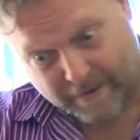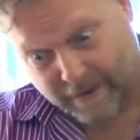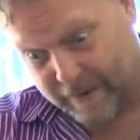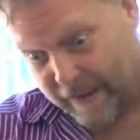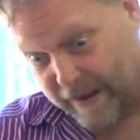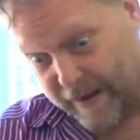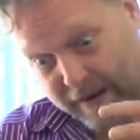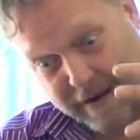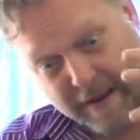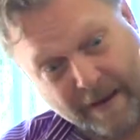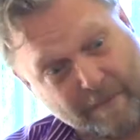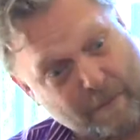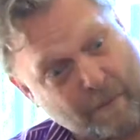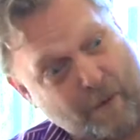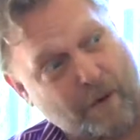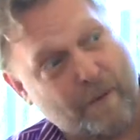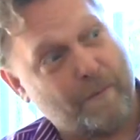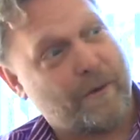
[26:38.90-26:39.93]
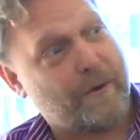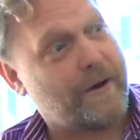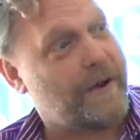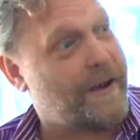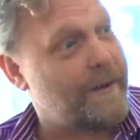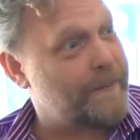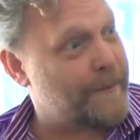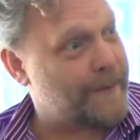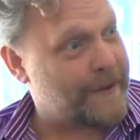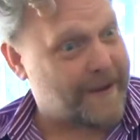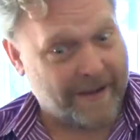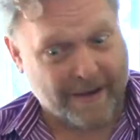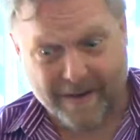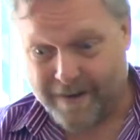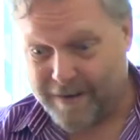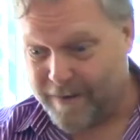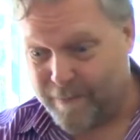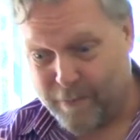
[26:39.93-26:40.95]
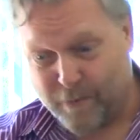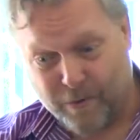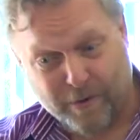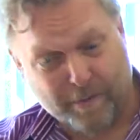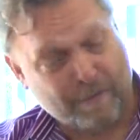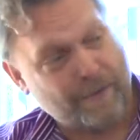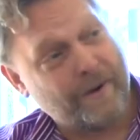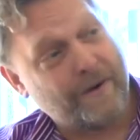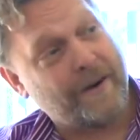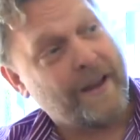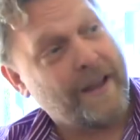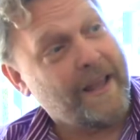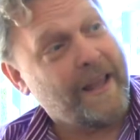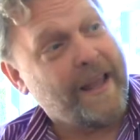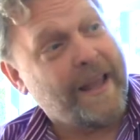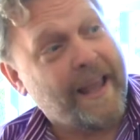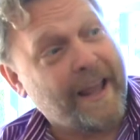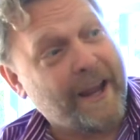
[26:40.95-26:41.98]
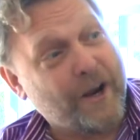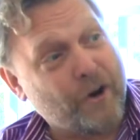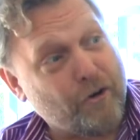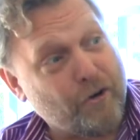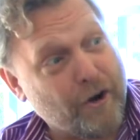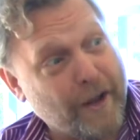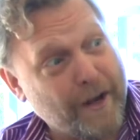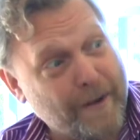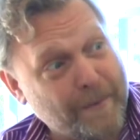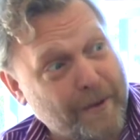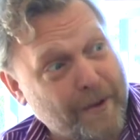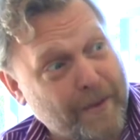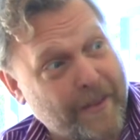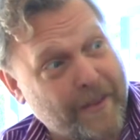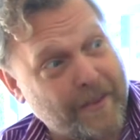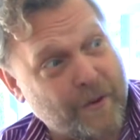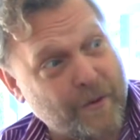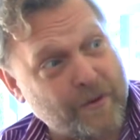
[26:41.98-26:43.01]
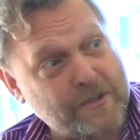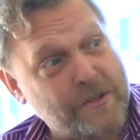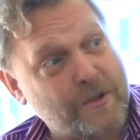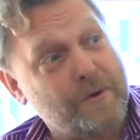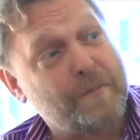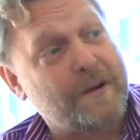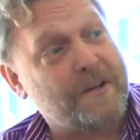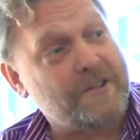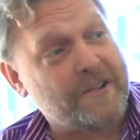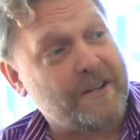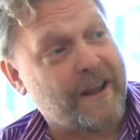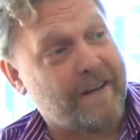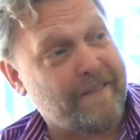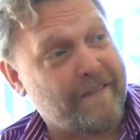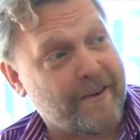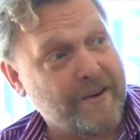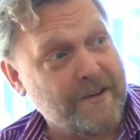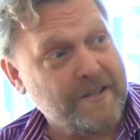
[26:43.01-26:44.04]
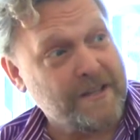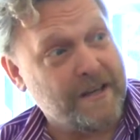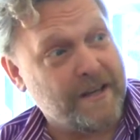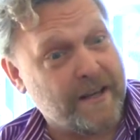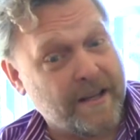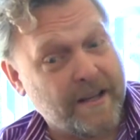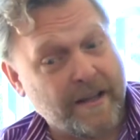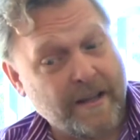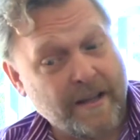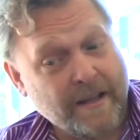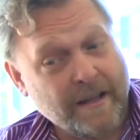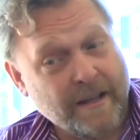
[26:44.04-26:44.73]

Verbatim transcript: And then it got more and more complicated and more and more incredible that there was so much diversity